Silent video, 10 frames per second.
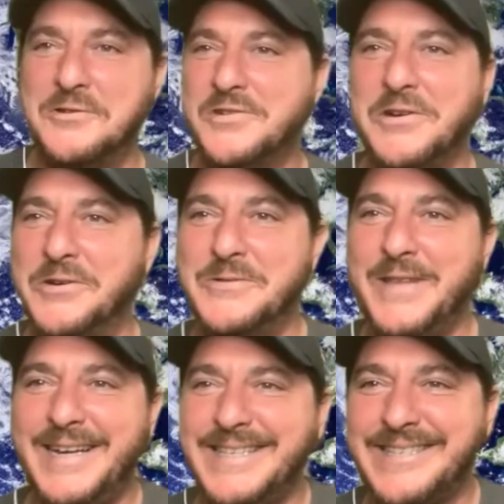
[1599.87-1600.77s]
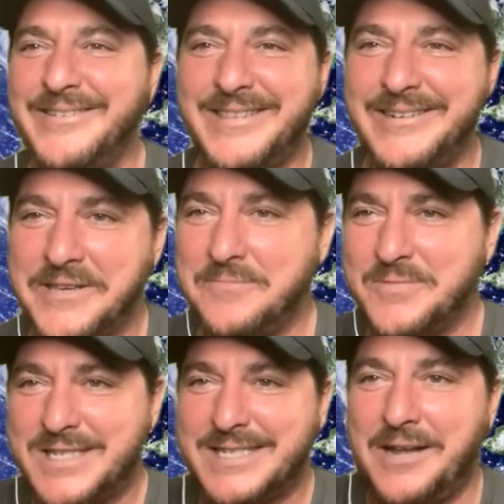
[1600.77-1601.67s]
true. That is so, there's some
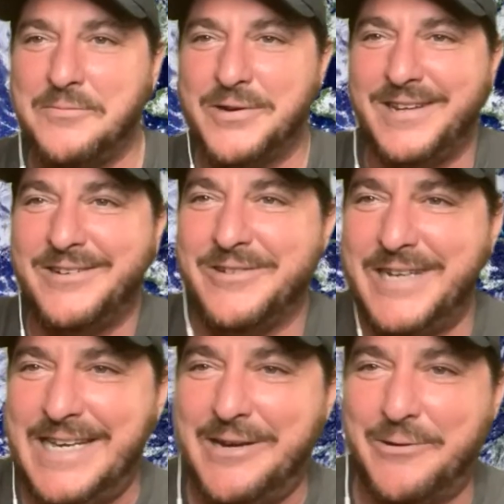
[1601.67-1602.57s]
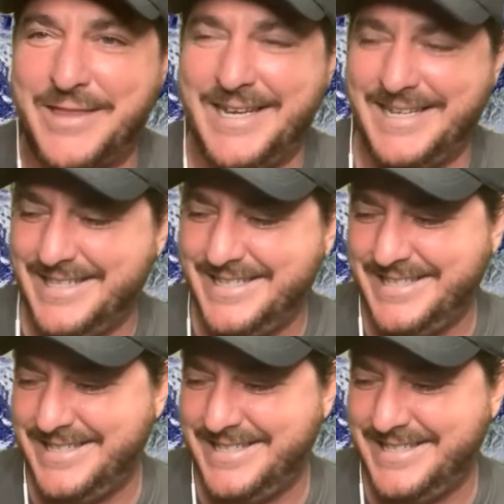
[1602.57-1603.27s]
stubborn little ego thing.